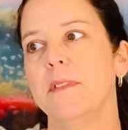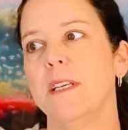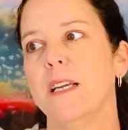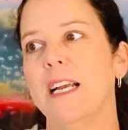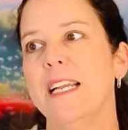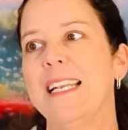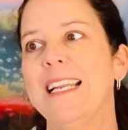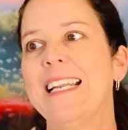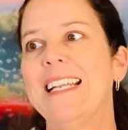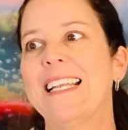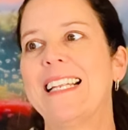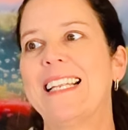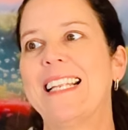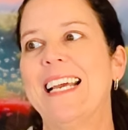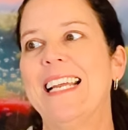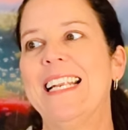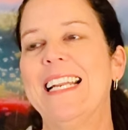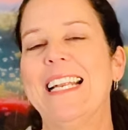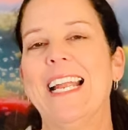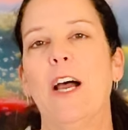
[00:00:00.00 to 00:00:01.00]
I need a,
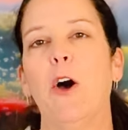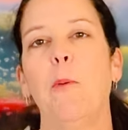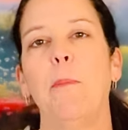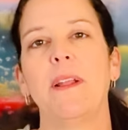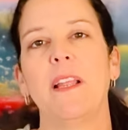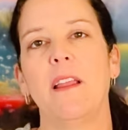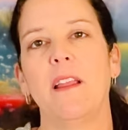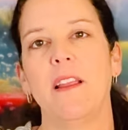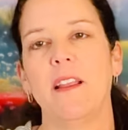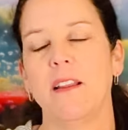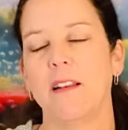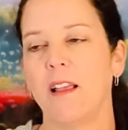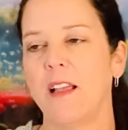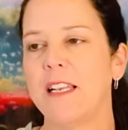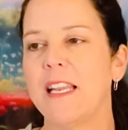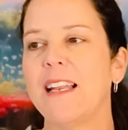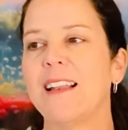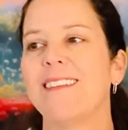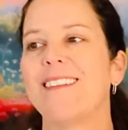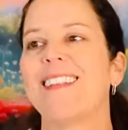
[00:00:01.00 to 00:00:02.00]
I need a helping hand. I
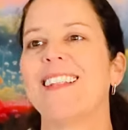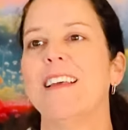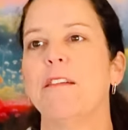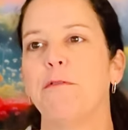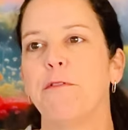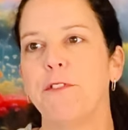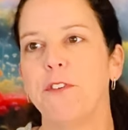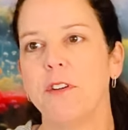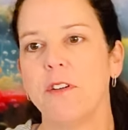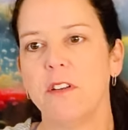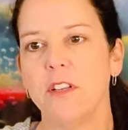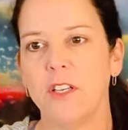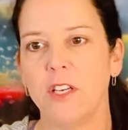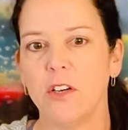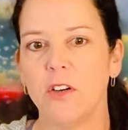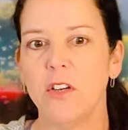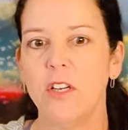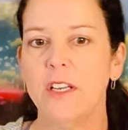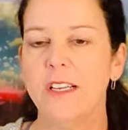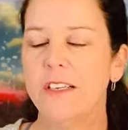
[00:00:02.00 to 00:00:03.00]
need a lift, you
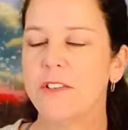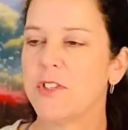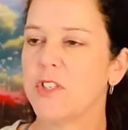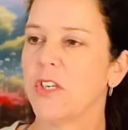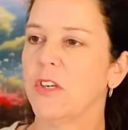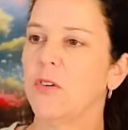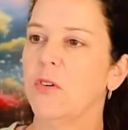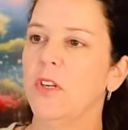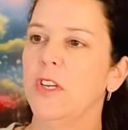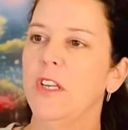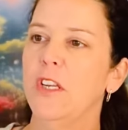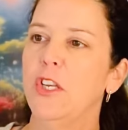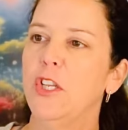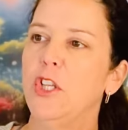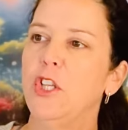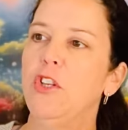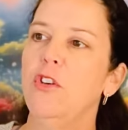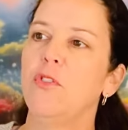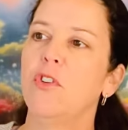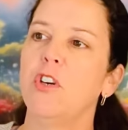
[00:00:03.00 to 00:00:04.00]
know? So
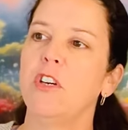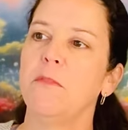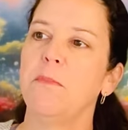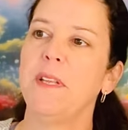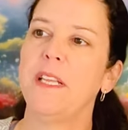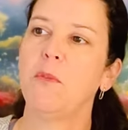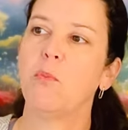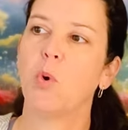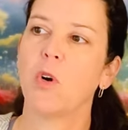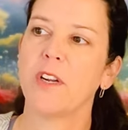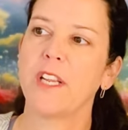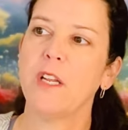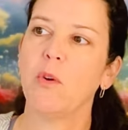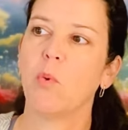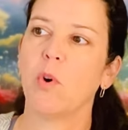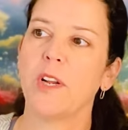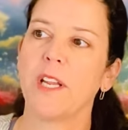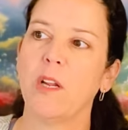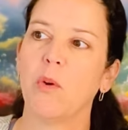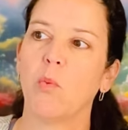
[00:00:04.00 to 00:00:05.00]
you could be working,
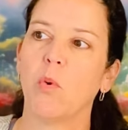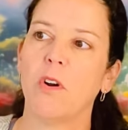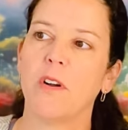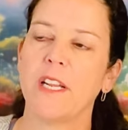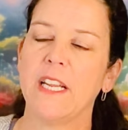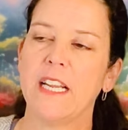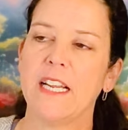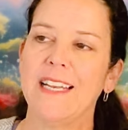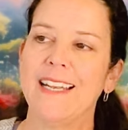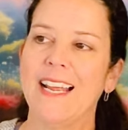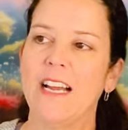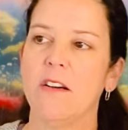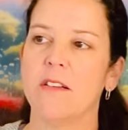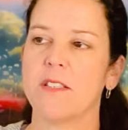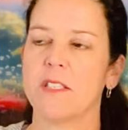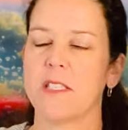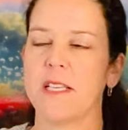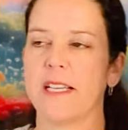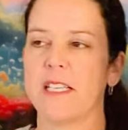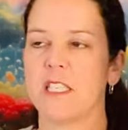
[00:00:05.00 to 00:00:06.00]
working, working, and now
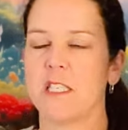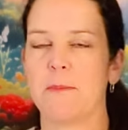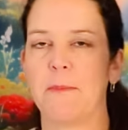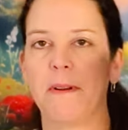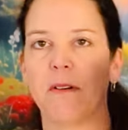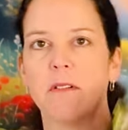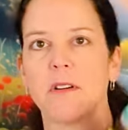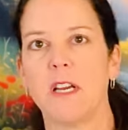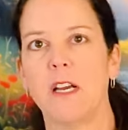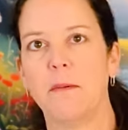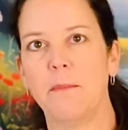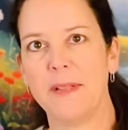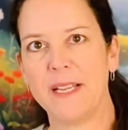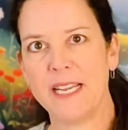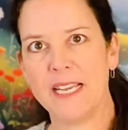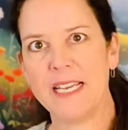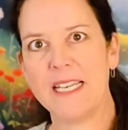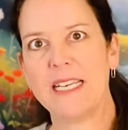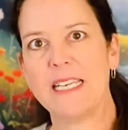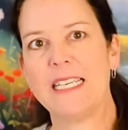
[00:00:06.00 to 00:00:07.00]
it's like spirit coming
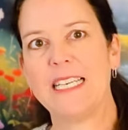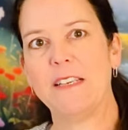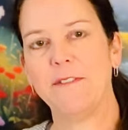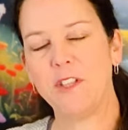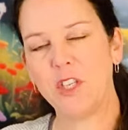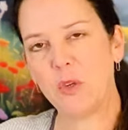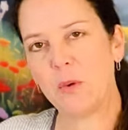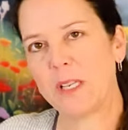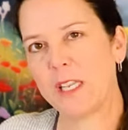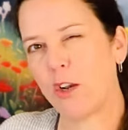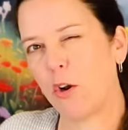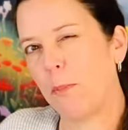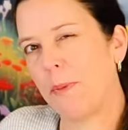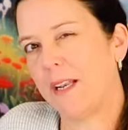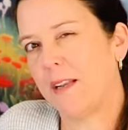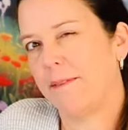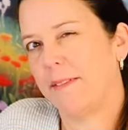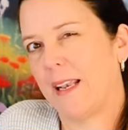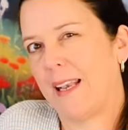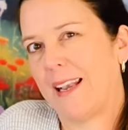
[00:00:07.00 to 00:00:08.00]
in and giving you a little bit
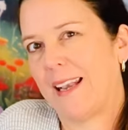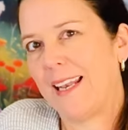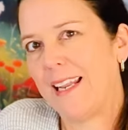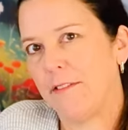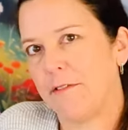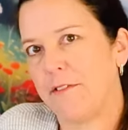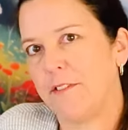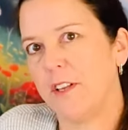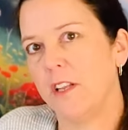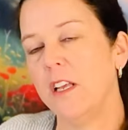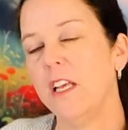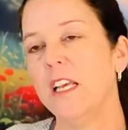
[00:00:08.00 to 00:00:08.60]
of a lift